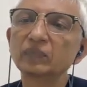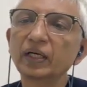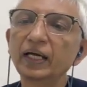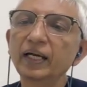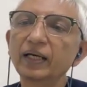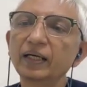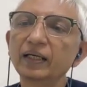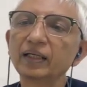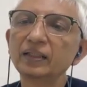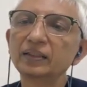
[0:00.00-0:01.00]
and
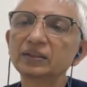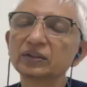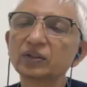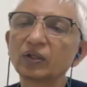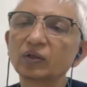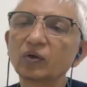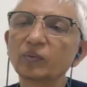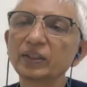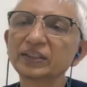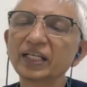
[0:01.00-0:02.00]
this is called the
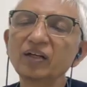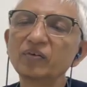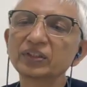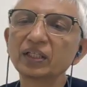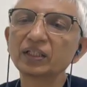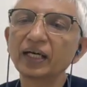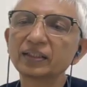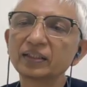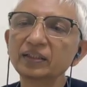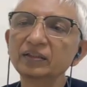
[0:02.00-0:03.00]
cobra. It's again a visceral
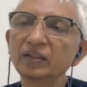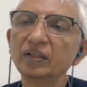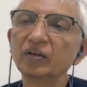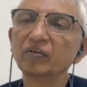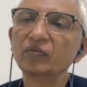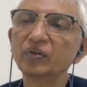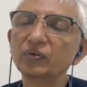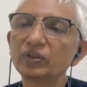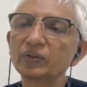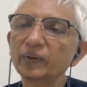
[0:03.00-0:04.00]
catheter. We
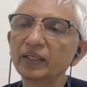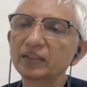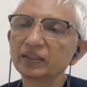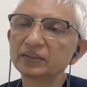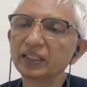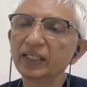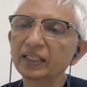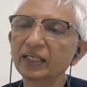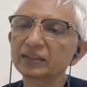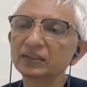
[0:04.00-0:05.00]
use it to enter the
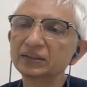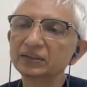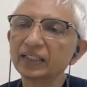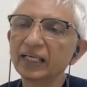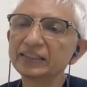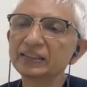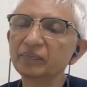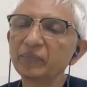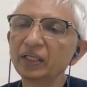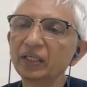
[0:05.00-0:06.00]
celiac axis, the
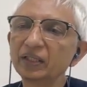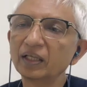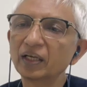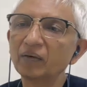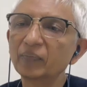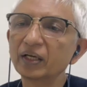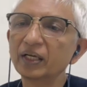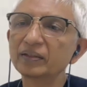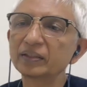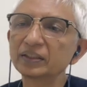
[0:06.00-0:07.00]
SMA, lumbar
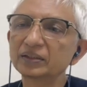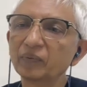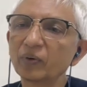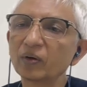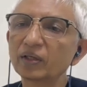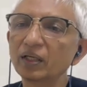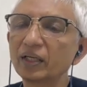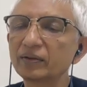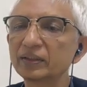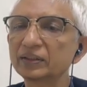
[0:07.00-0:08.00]
arteries, the bronchial
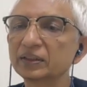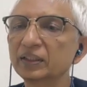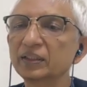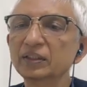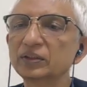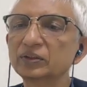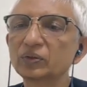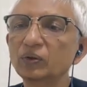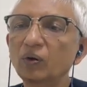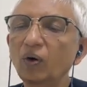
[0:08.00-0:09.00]
arteries.
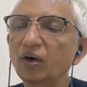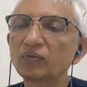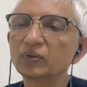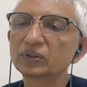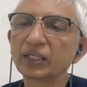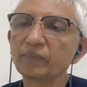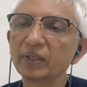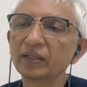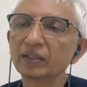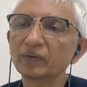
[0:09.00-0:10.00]
So all of those can
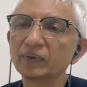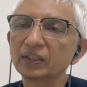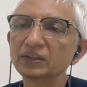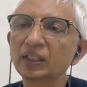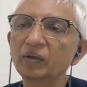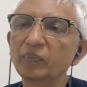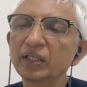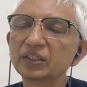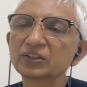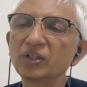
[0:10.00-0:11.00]
be entered with this,
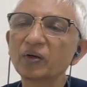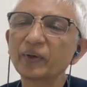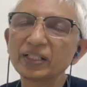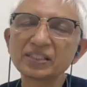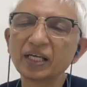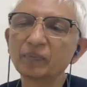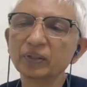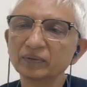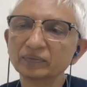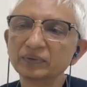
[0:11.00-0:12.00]
but it's not very
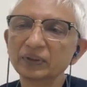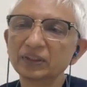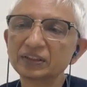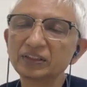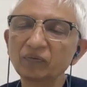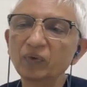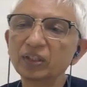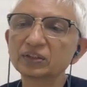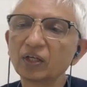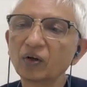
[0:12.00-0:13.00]
stable. The Sim one
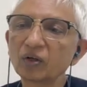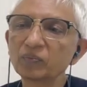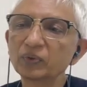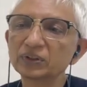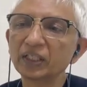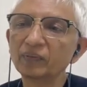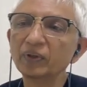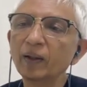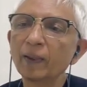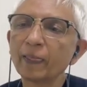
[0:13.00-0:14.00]
is a lot more
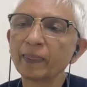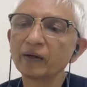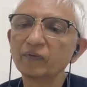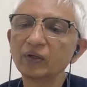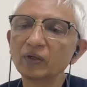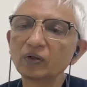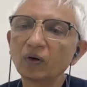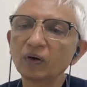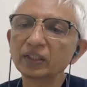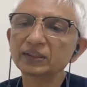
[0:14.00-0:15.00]
stable. When you
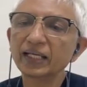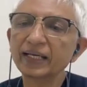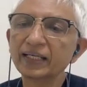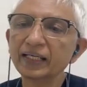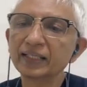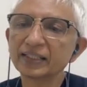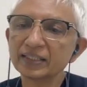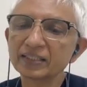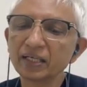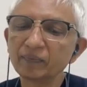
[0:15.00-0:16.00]
tog it slightly, it
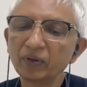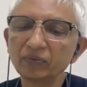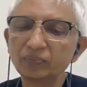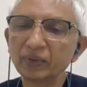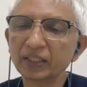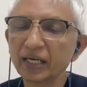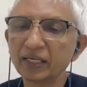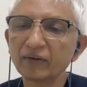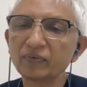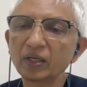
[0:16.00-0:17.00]
can slip off, but can
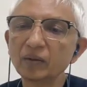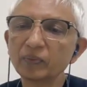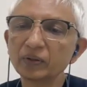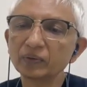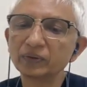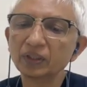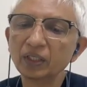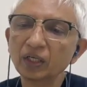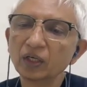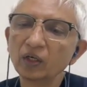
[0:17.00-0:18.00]
definitely be used.
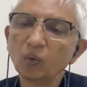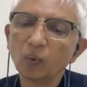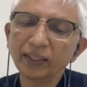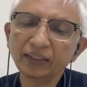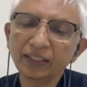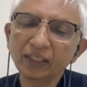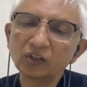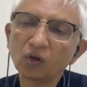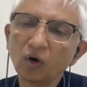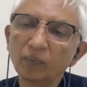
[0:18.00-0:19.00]
Now, one
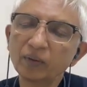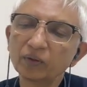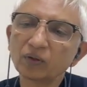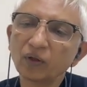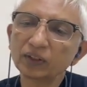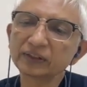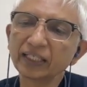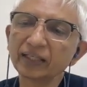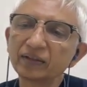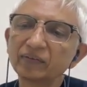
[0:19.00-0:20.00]
thing common with all the
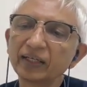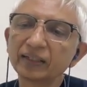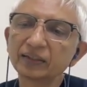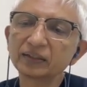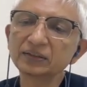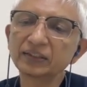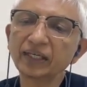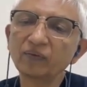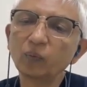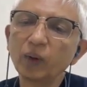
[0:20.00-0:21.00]
selective catheters, they
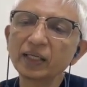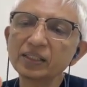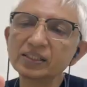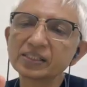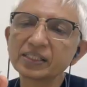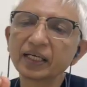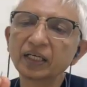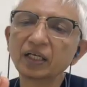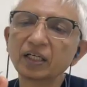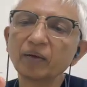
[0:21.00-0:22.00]
have one
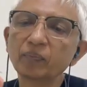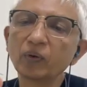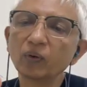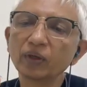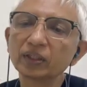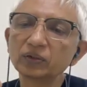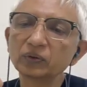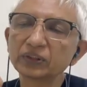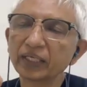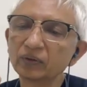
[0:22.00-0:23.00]
single tip hole. There is
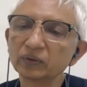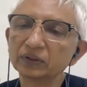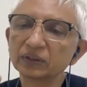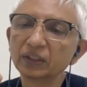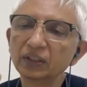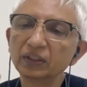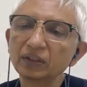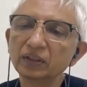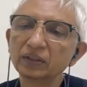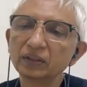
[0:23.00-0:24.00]
no side hole.
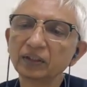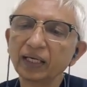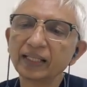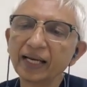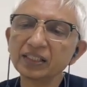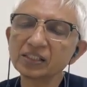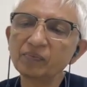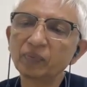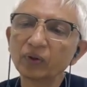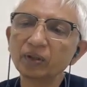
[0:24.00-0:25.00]
And that is
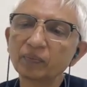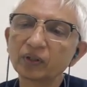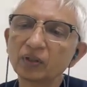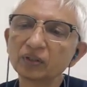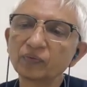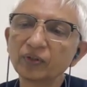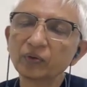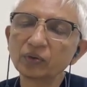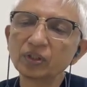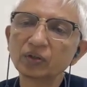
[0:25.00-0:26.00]
important because we
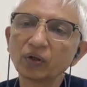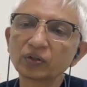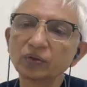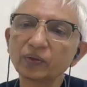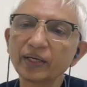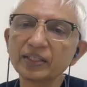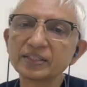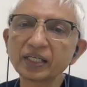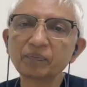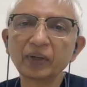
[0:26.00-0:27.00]
use it also to
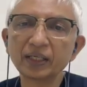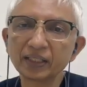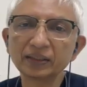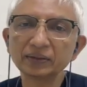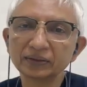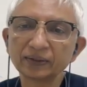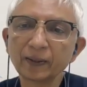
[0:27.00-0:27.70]
inject particles.